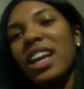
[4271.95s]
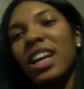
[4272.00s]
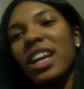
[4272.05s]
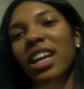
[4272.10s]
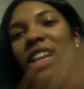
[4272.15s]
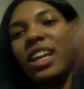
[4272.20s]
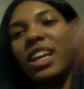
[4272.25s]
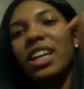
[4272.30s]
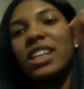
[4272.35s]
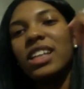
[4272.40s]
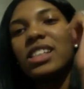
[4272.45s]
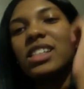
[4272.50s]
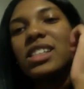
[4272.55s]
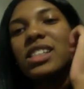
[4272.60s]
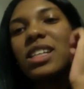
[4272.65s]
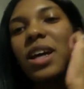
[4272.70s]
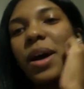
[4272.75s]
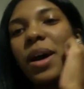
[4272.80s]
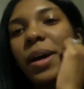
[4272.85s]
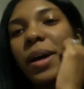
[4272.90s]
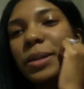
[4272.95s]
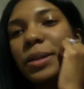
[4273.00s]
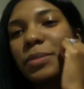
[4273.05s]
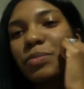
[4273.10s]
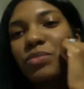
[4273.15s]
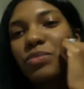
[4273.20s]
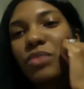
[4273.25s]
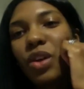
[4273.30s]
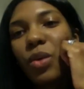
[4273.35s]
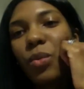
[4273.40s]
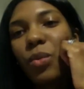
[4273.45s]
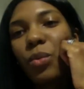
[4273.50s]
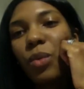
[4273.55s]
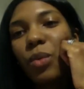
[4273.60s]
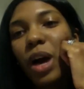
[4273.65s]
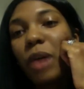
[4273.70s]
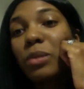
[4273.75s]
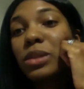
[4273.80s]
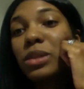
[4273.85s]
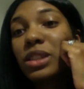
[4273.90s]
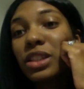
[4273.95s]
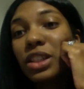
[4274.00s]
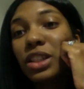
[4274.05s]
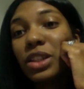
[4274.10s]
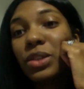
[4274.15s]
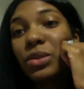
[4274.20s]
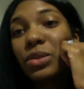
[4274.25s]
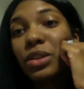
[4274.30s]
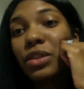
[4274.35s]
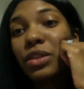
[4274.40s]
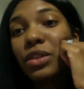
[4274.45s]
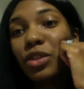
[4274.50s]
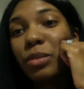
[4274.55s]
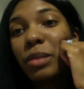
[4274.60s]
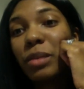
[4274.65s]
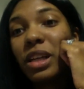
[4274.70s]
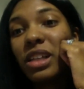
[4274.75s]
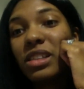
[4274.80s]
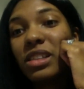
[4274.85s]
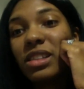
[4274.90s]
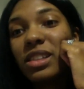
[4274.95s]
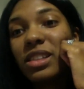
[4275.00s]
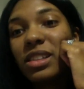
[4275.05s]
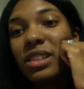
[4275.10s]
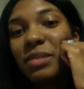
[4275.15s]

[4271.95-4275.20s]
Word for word: And um, I will see you in a few minutes.